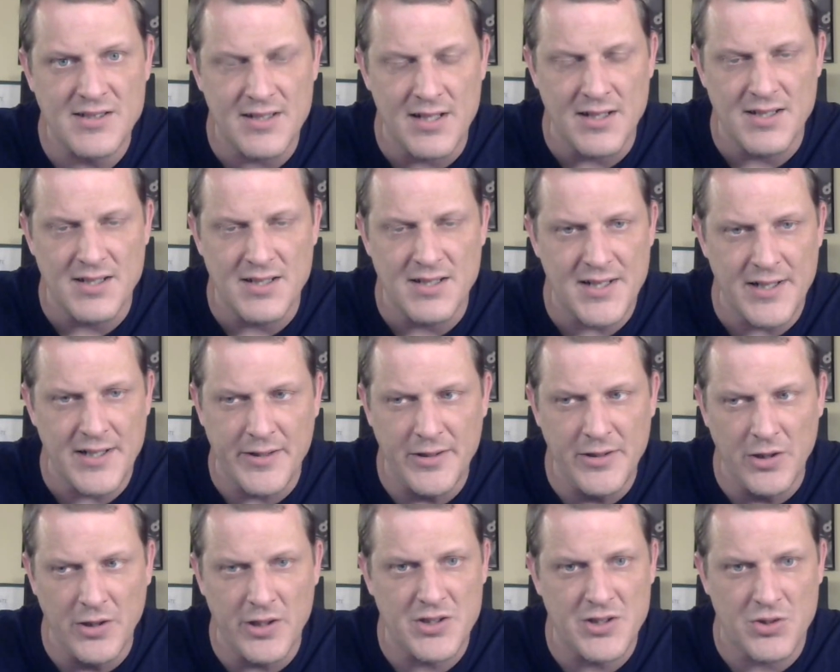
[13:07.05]

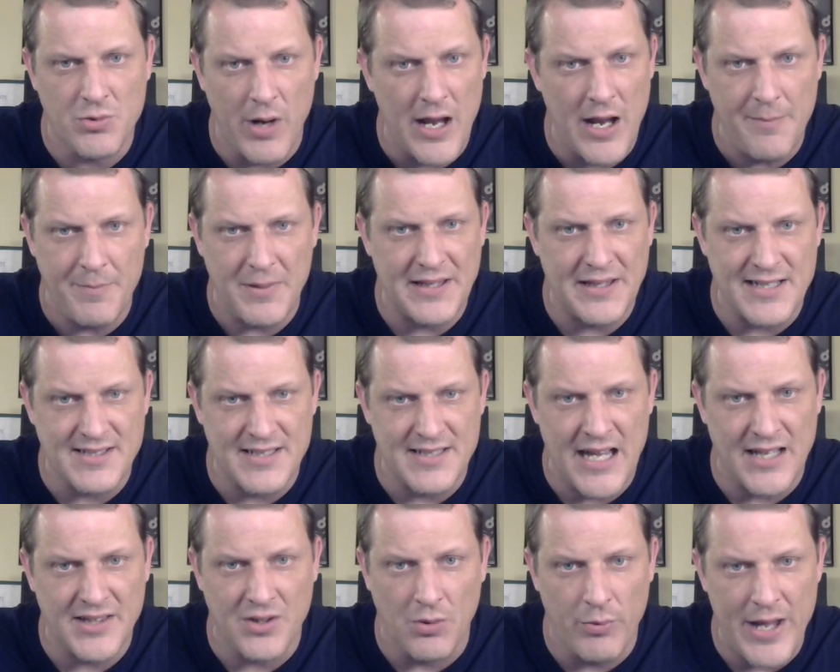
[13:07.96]
statistically looks great, but that's
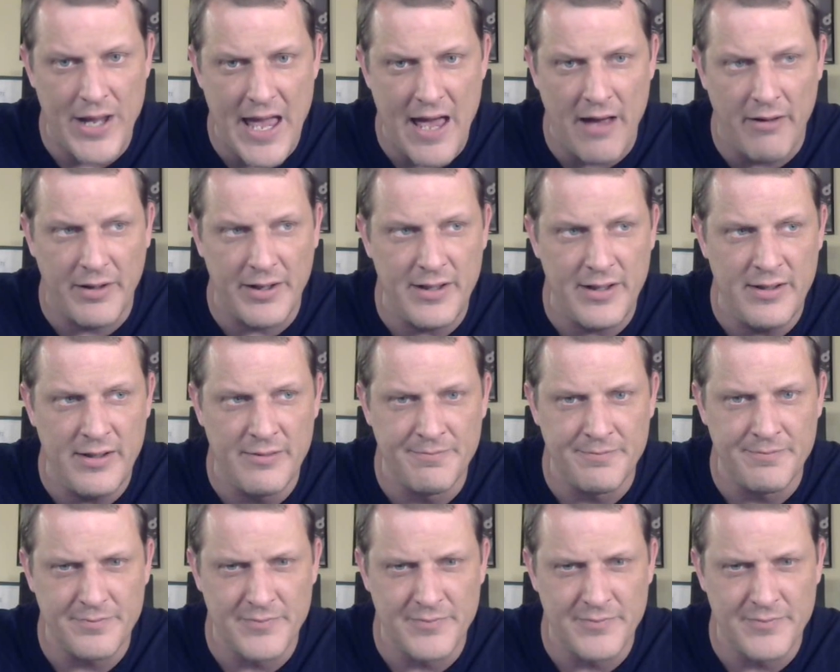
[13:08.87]
not the reality.